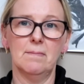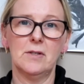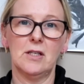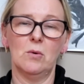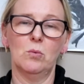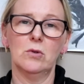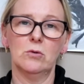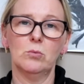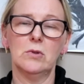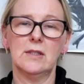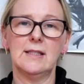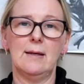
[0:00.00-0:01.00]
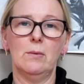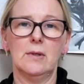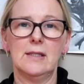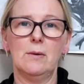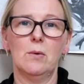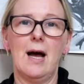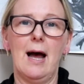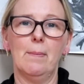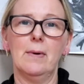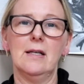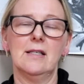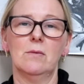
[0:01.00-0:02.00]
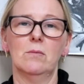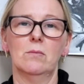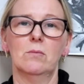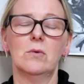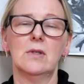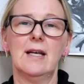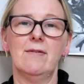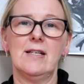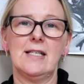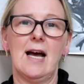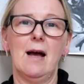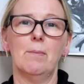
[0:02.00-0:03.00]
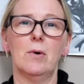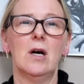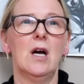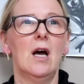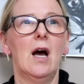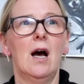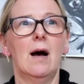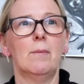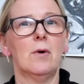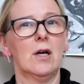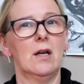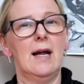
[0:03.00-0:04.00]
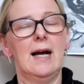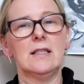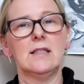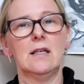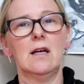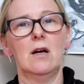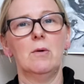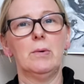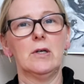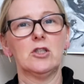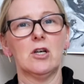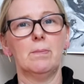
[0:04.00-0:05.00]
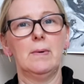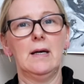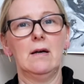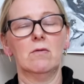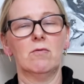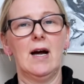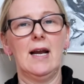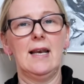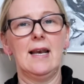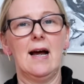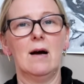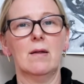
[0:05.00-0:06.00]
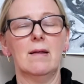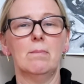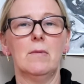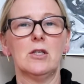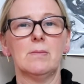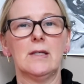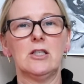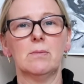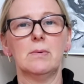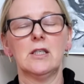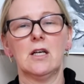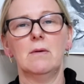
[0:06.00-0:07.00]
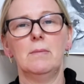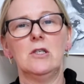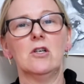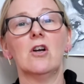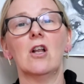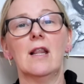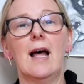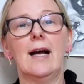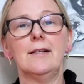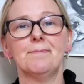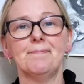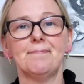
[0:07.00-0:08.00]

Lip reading: so we'll see what happens, and we'll give it time, but I'm not going to actually go book shopping right now. I think most of my shopping is going to be done online.